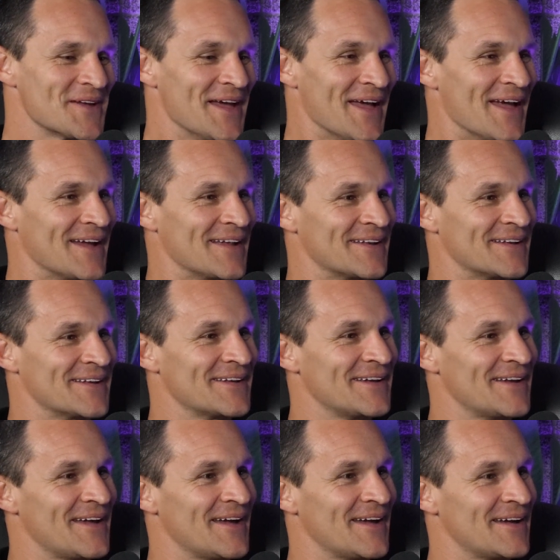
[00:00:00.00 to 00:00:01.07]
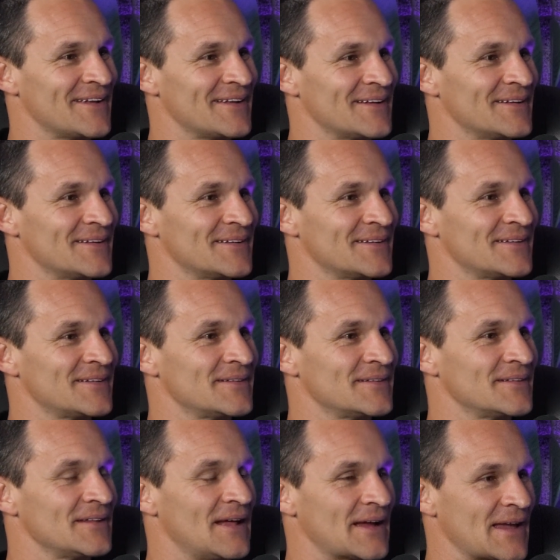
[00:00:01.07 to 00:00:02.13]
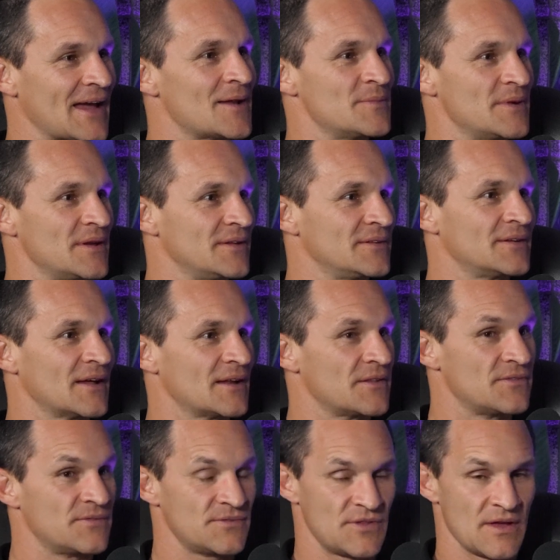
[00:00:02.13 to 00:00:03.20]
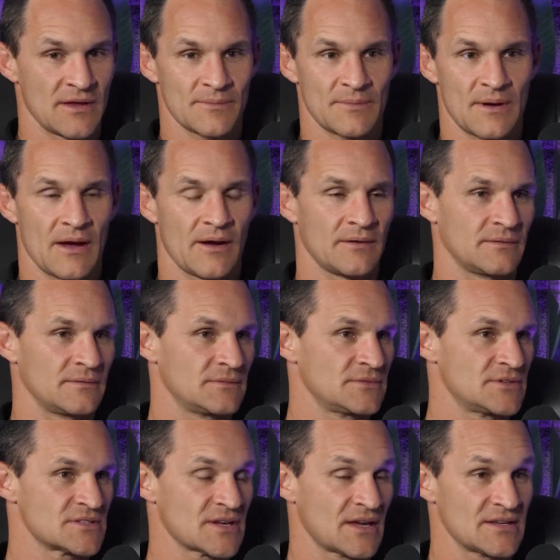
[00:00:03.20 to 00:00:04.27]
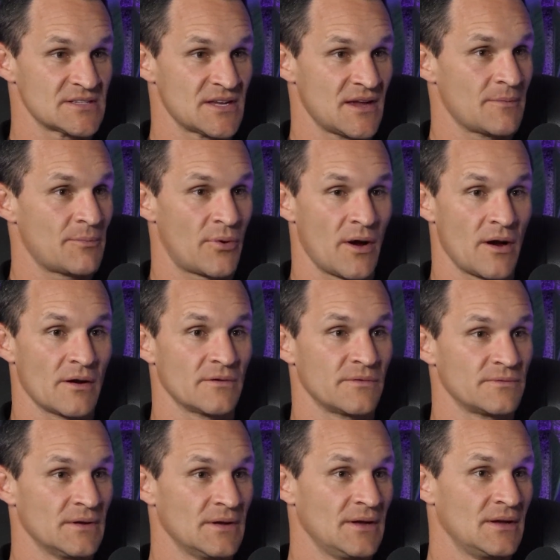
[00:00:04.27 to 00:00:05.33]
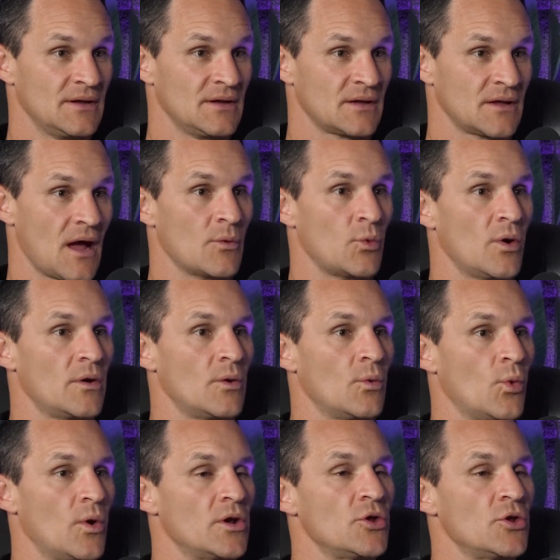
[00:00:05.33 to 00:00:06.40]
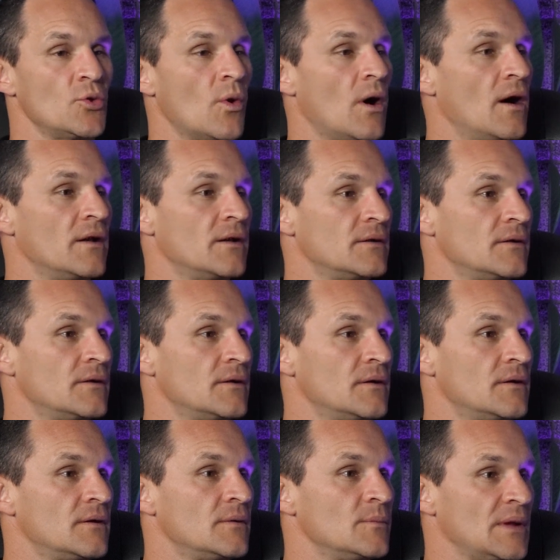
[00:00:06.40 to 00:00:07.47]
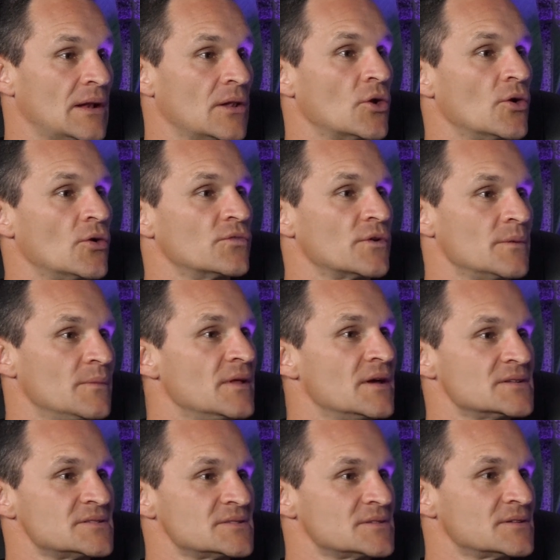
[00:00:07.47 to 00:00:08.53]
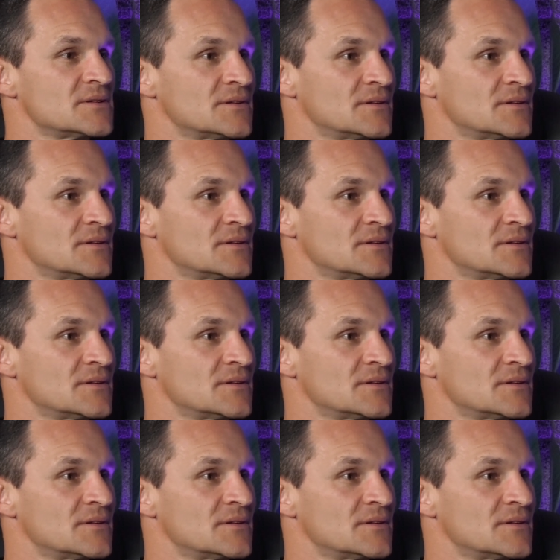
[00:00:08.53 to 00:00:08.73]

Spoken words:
and like had me kind of think about and just kind of say a prayer of, God, what do you want me to learn from this?